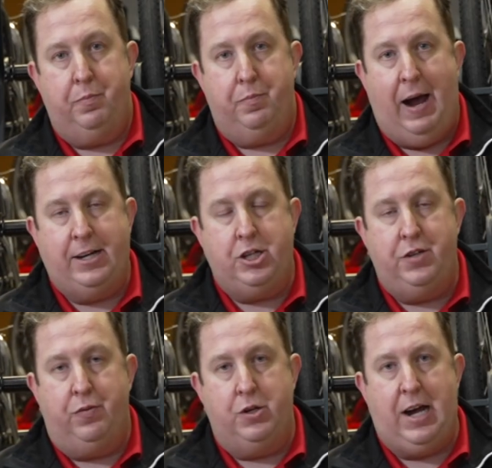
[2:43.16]
Patches
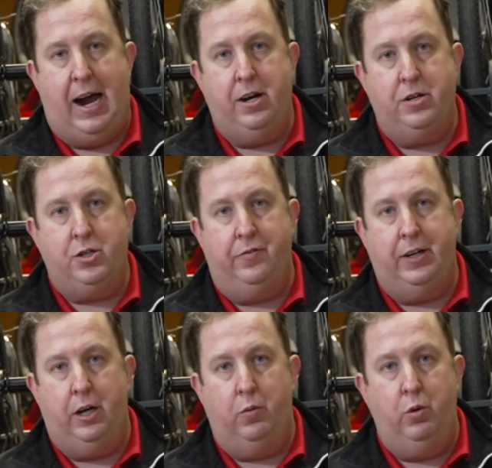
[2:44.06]
for tires, so if I
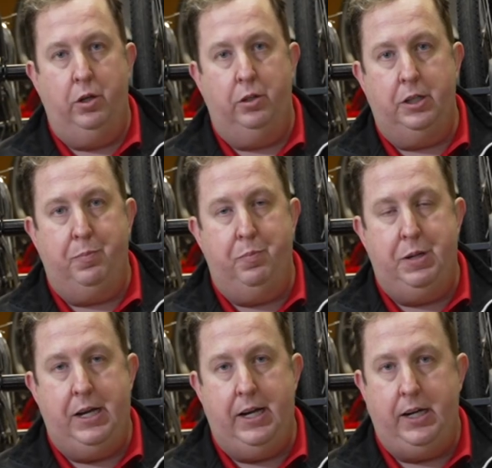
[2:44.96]
get a really
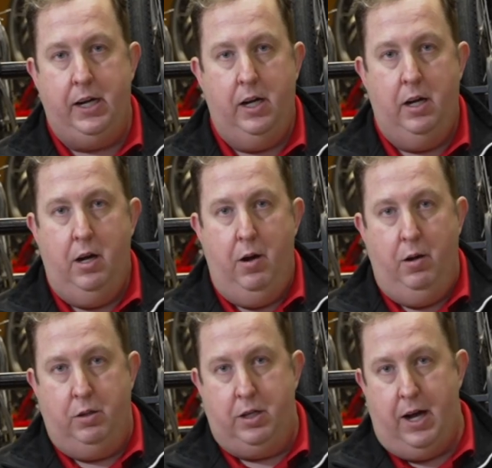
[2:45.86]
big
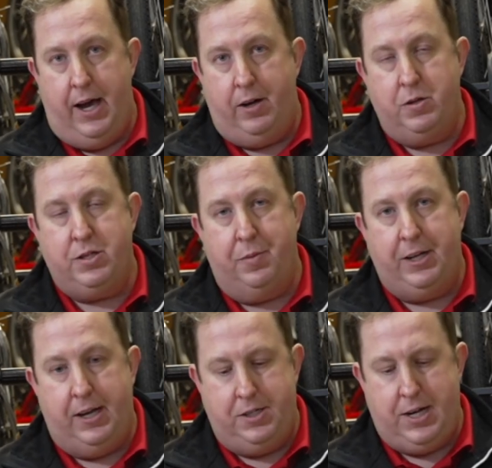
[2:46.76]
cut or something
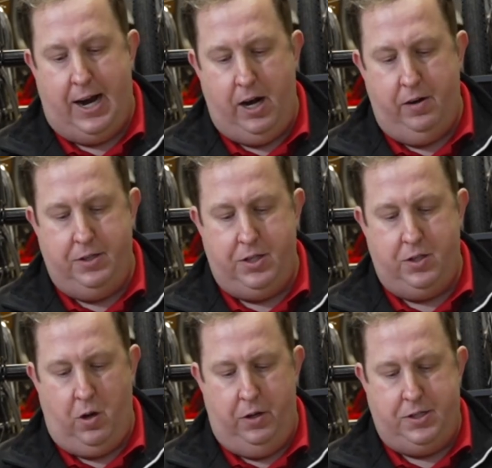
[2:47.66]
on a tire, this is
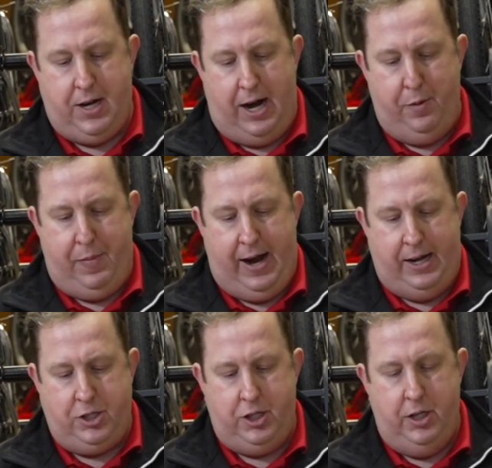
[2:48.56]
called a tire patch.